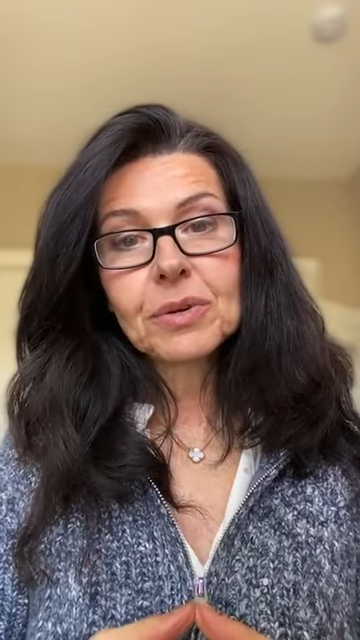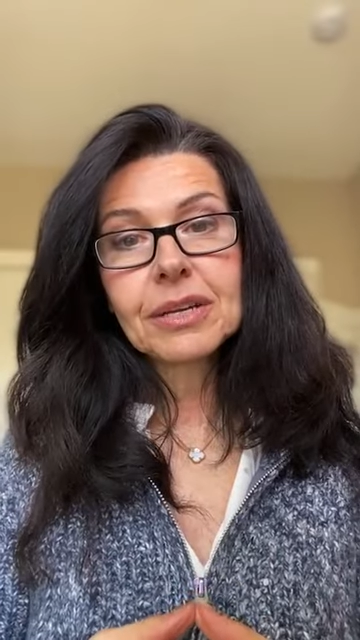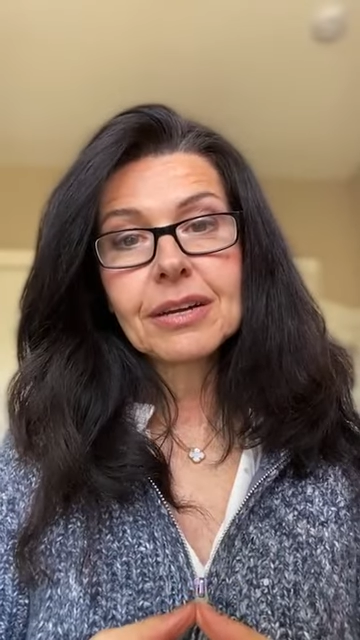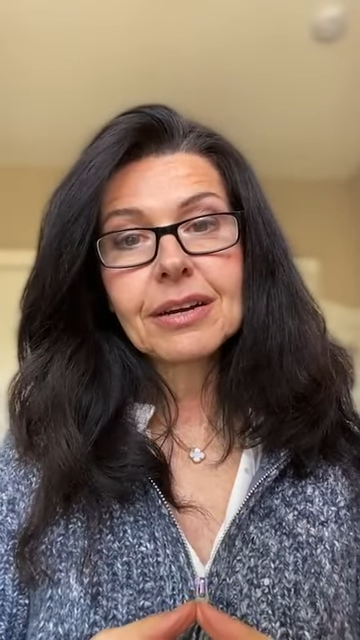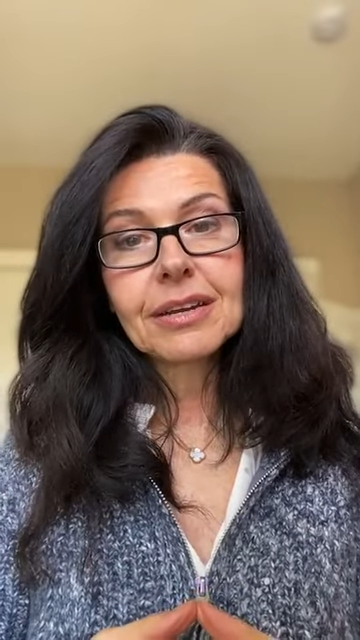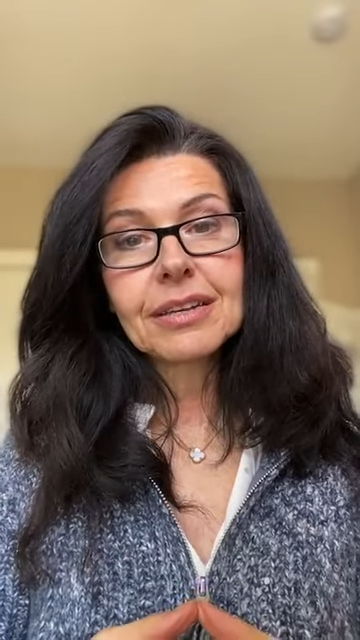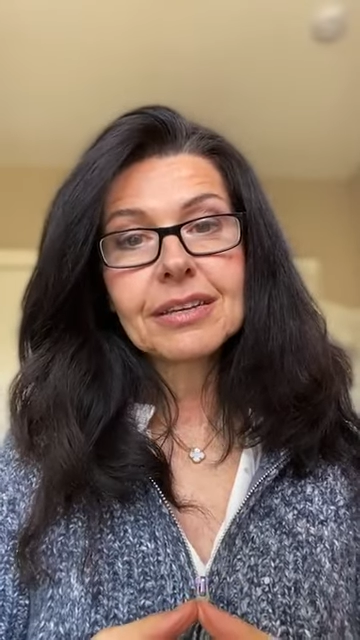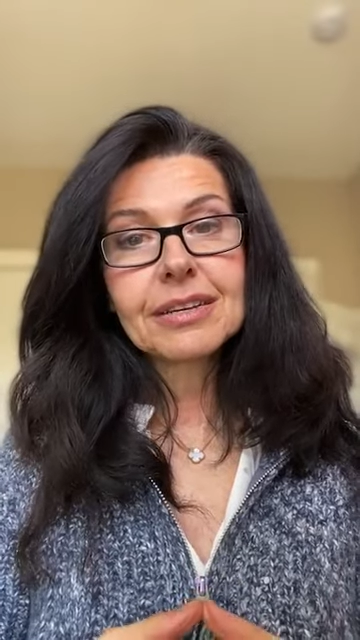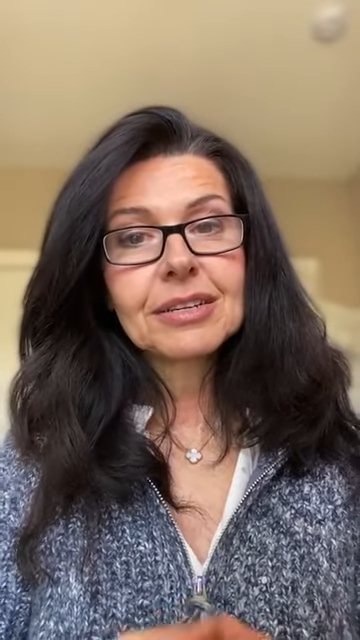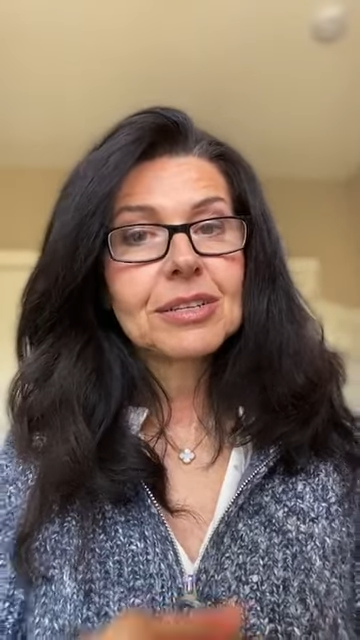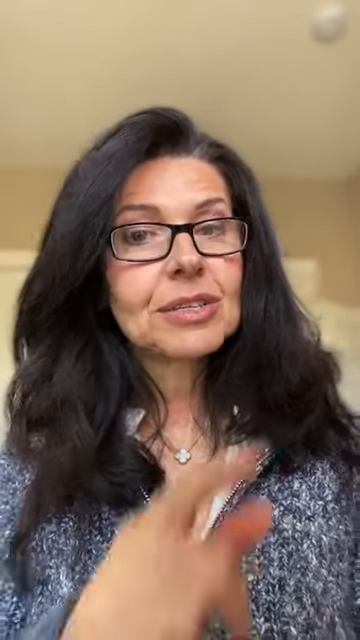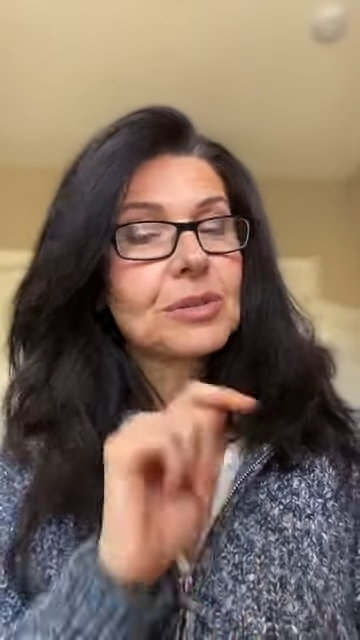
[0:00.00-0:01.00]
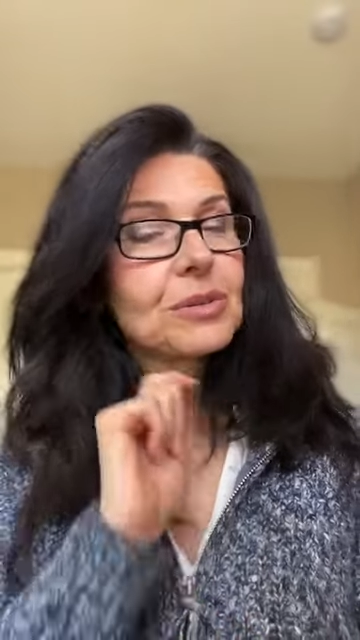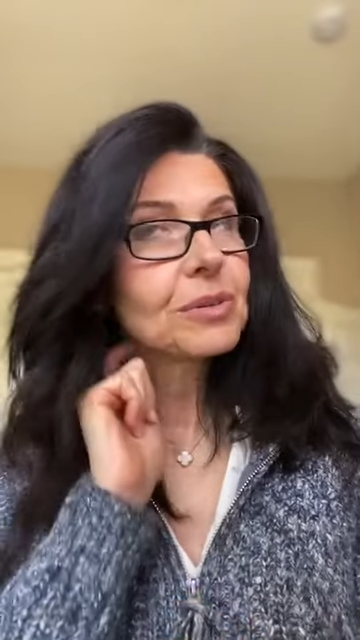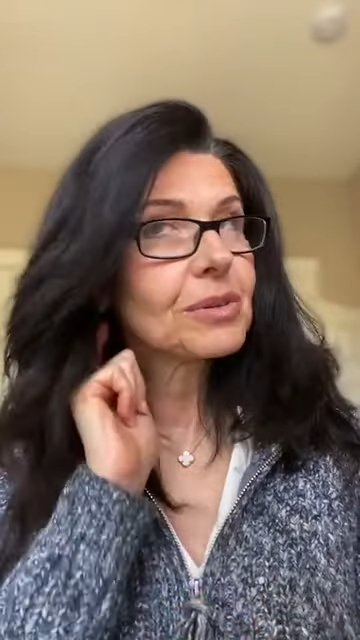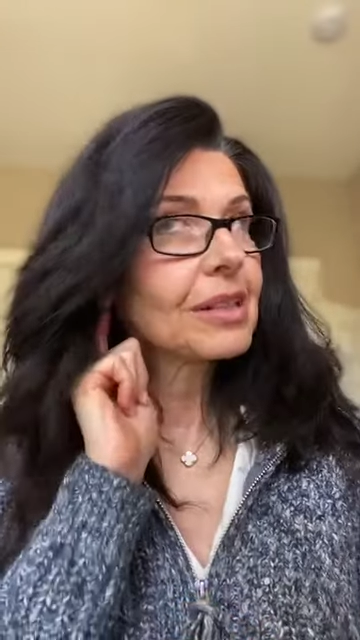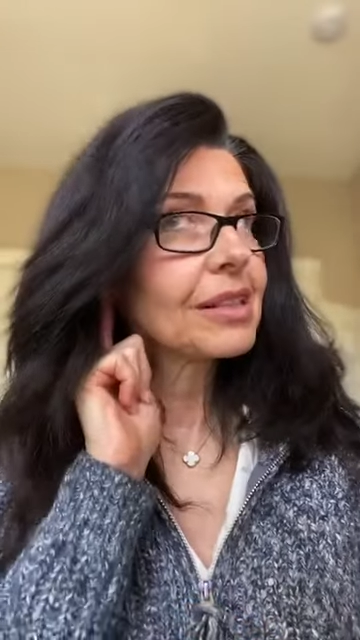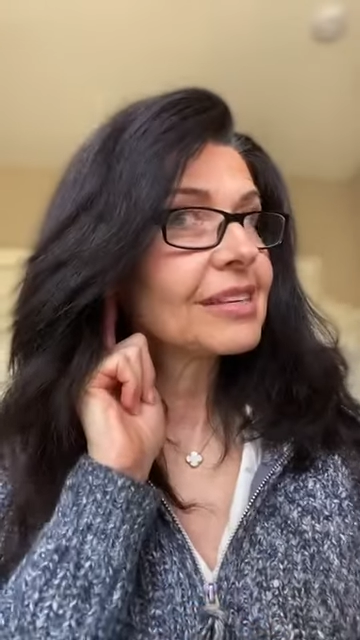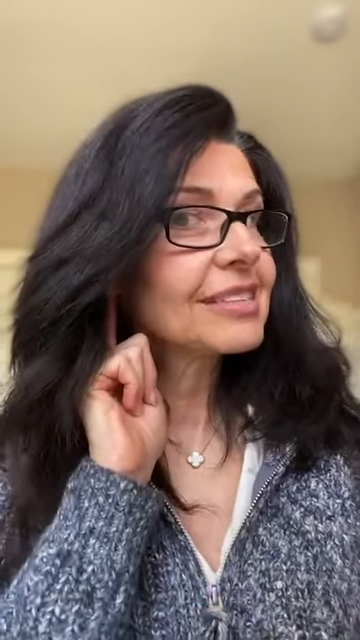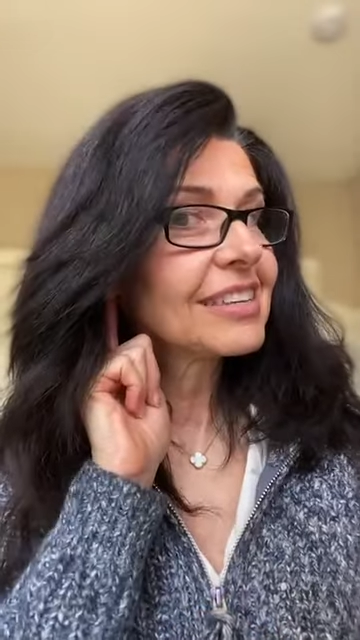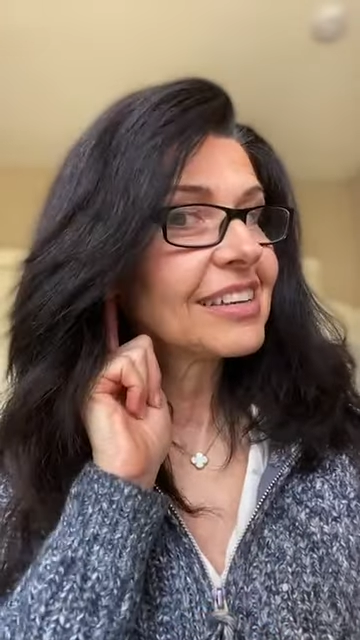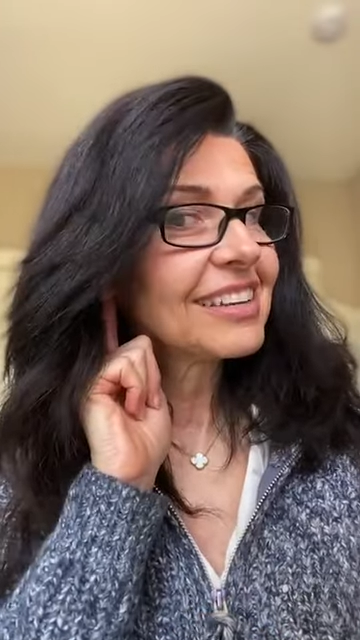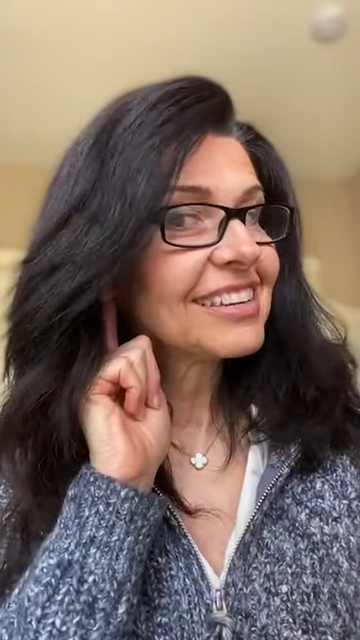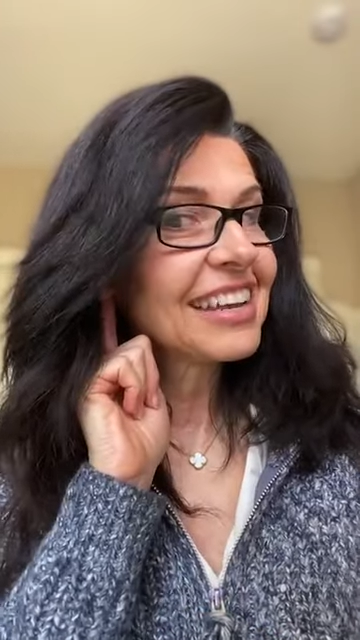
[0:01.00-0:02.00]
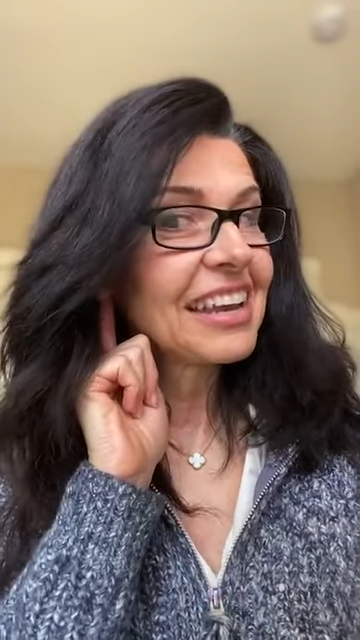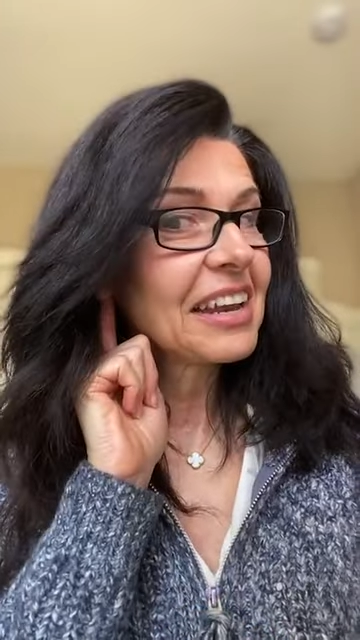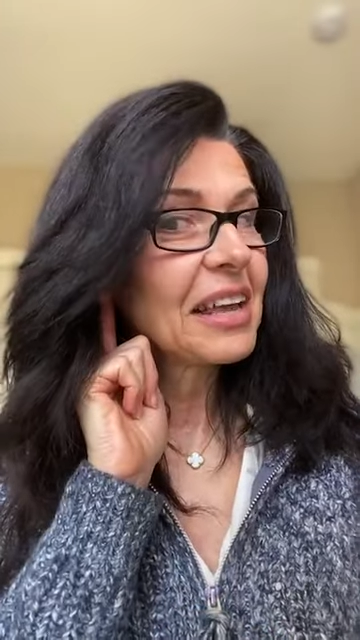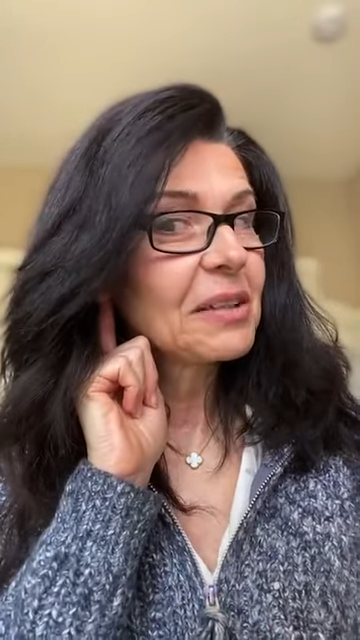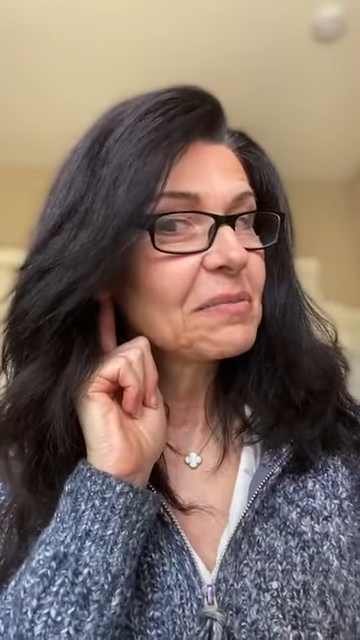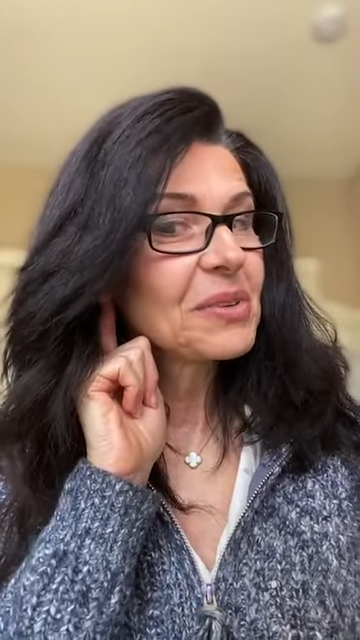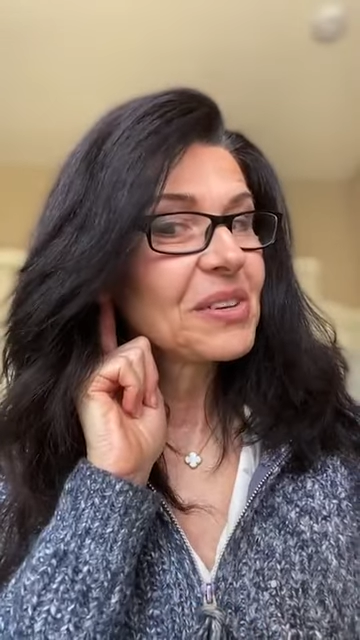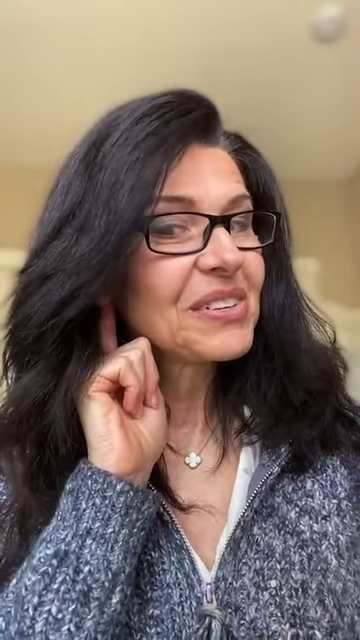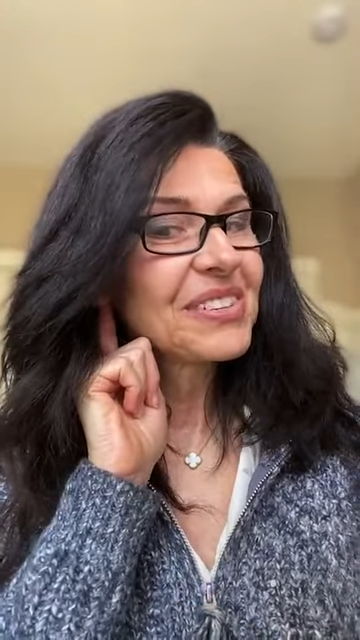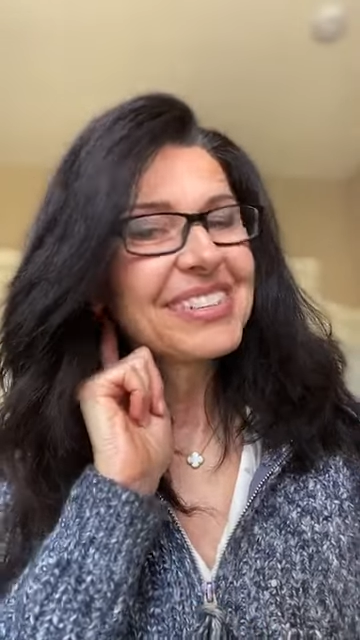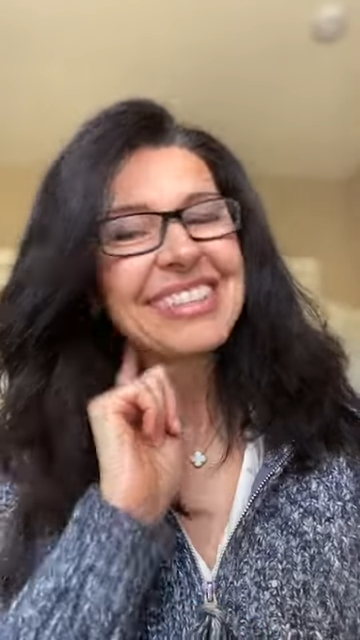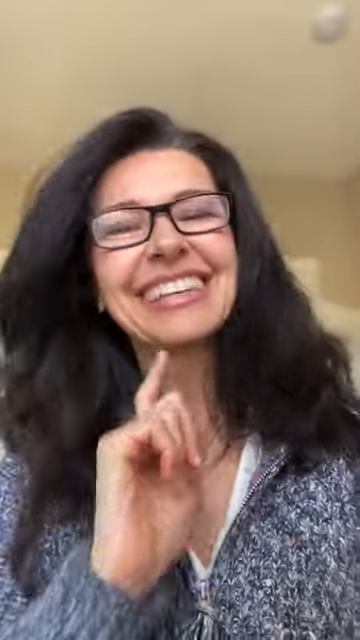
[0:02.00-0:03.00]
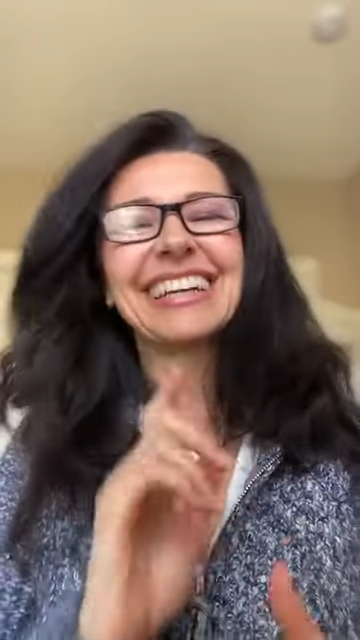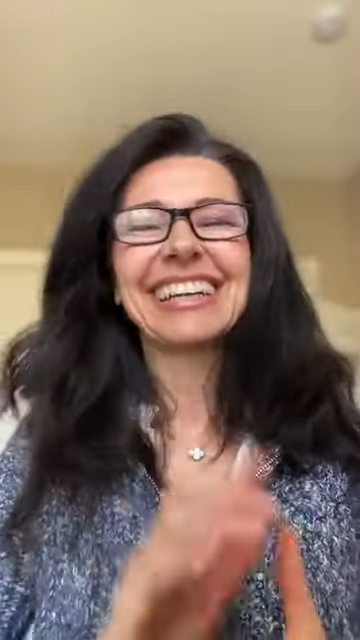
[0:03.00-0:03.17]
we are here to listen and help you.